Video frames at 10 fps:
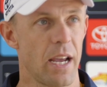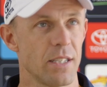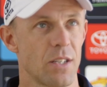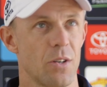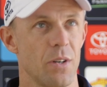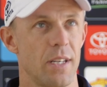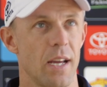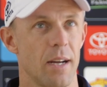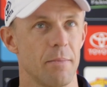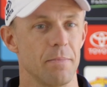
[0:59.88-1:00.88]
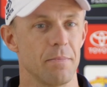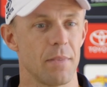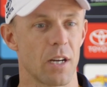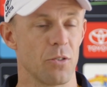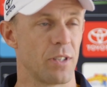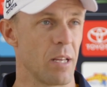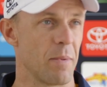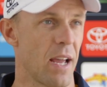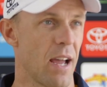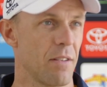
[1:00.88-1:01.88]
it is a good um, a good
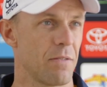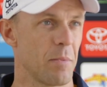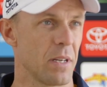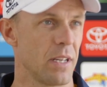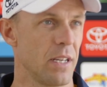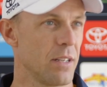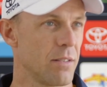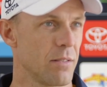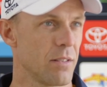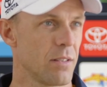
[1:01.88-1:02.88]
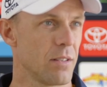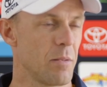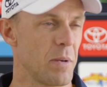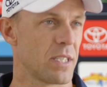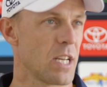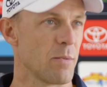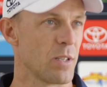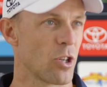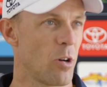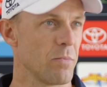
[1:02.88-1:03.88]
dilemma to have. I mean, you hear the best teams in
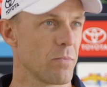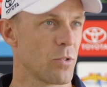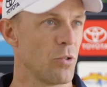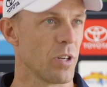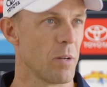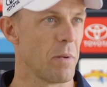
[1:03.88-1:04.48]
the comp talking